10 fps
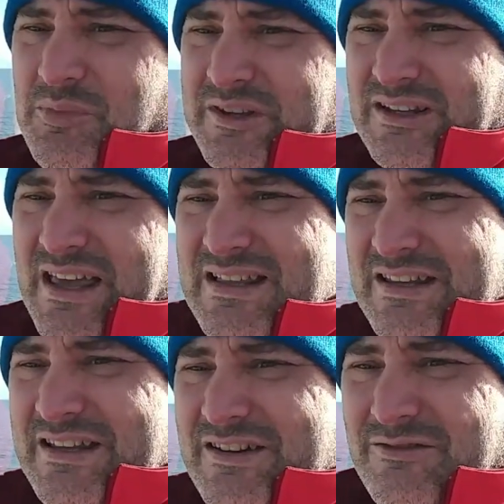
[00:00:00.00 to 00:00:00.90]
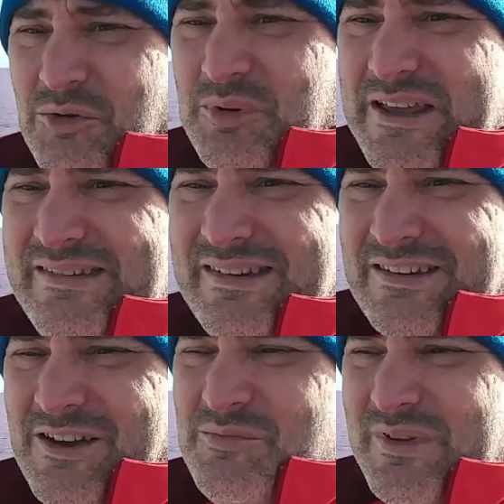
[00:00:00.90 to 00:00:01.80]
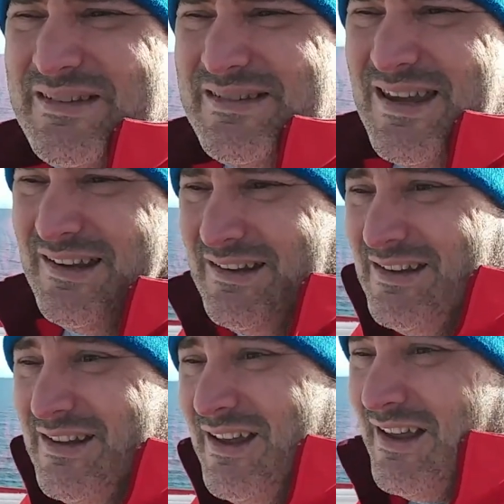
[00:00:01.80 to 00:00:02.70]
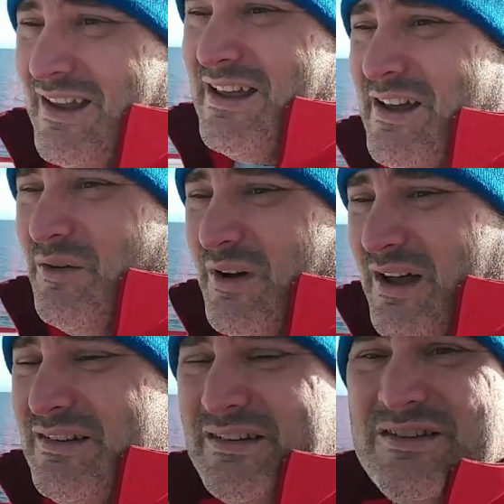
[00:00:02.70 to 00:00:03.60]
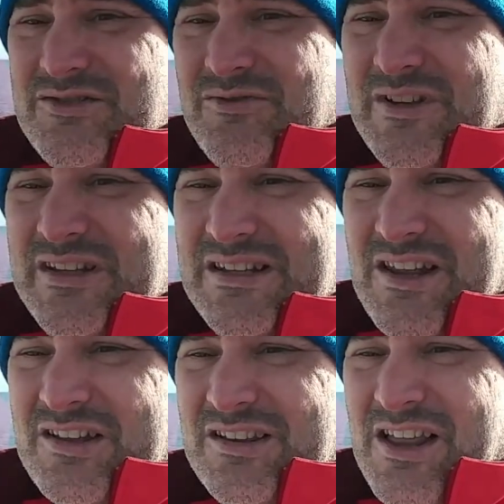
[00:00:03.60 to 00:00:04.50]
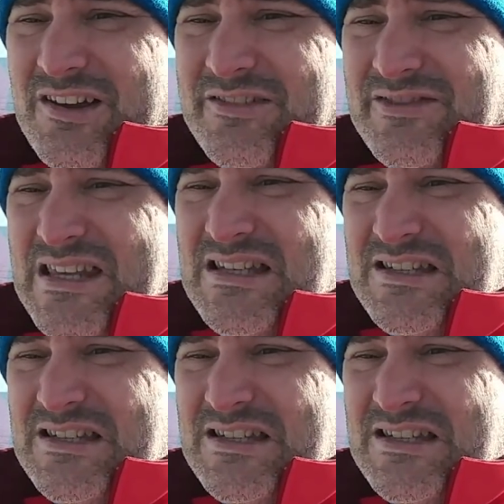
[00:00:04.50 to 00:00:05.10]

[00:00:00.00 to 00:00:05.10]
But the likelihood of replacing them is, well, there's really not a lot of need